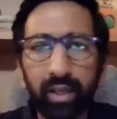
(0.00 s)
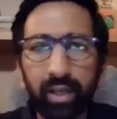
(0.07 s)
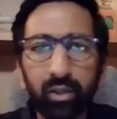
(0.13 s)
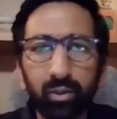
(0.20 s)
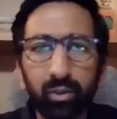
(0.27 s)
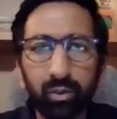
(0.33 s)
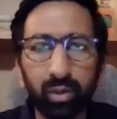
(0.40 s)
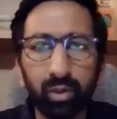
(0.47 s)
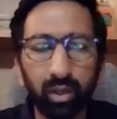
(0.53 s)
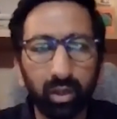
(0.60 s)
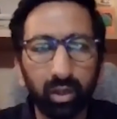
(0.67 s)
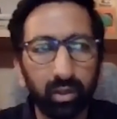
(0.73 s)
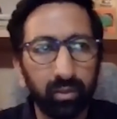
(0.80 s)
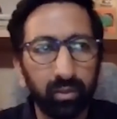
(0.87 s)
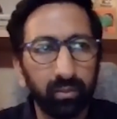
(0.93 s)

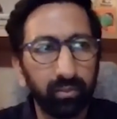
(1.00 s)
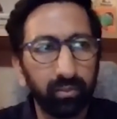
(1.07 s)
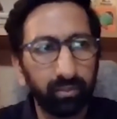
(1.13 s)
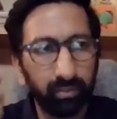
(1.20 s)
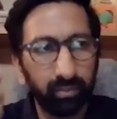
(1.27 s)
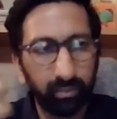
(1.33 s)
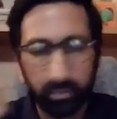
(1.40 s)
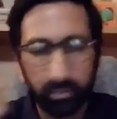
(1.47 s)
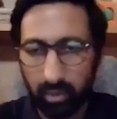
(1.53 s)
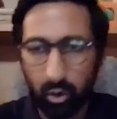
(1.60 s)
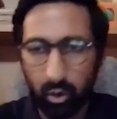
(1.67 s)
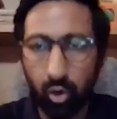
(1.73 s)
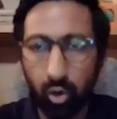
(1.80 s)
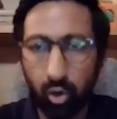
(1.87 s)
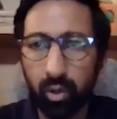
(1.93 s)
to a
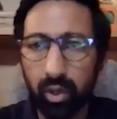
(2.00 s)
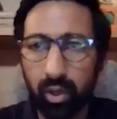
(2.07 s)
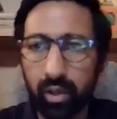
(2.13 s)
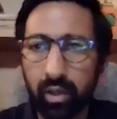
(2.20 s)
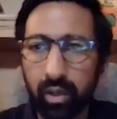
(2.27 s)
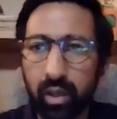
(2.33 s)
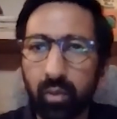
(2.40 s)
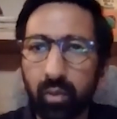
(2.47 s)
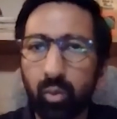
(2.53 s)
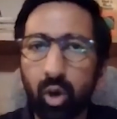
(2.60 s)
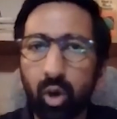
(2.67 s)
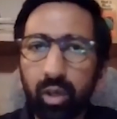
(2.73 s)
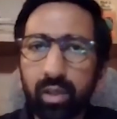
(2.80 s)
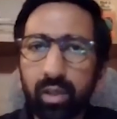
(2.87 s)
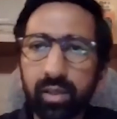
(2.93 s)
homeowner what
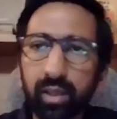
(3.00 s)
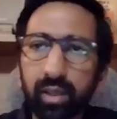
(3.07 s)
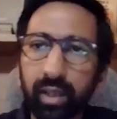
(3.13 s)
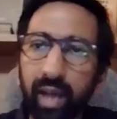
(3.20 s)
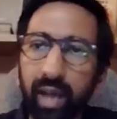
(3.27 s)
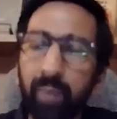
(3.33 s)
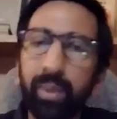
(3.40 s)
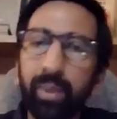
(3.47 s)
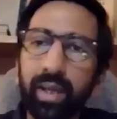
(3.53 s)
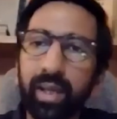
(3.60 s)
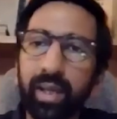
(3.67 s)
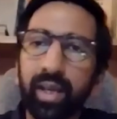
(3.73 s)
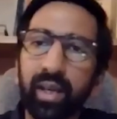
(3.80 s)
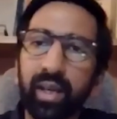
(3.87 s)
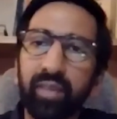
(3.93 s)
is the carpet area
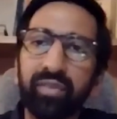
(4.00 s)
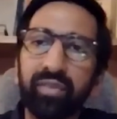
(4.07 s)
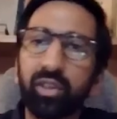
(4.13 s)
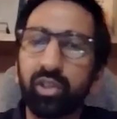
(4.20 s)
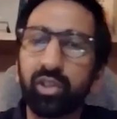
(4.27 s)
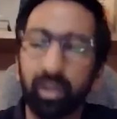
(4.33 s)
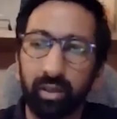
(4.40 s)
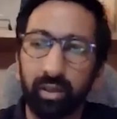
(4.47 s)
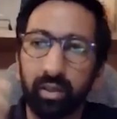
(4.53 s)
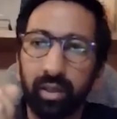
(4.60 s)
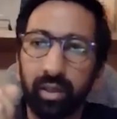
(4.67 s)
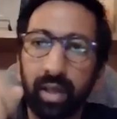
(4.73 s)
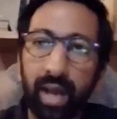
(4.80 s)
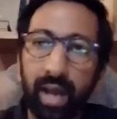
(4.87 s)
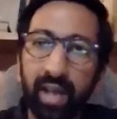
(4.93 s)
definition
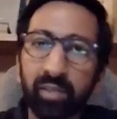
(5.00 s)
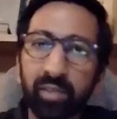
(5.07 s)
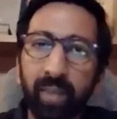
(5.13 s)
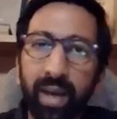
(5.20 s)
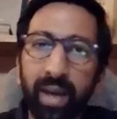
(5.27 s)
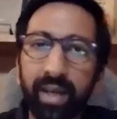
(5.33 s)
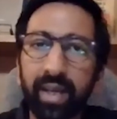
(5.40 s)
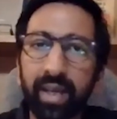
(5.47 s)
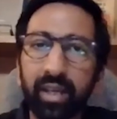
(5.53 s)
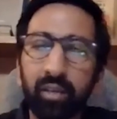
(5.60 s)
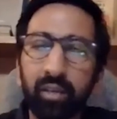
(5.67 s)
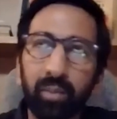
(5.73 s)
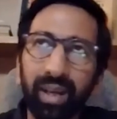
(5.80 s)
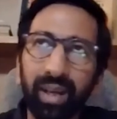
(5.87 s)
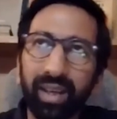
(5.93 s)
as mandated
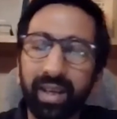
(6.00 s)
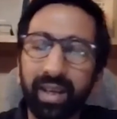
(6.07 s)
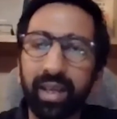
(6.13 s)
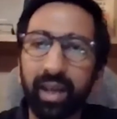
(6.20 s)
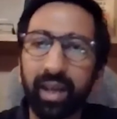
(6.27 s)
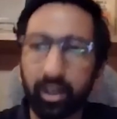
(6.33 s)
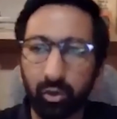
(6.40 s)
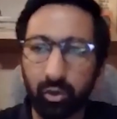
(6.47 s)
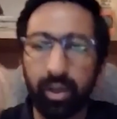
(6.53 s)
by RERA today?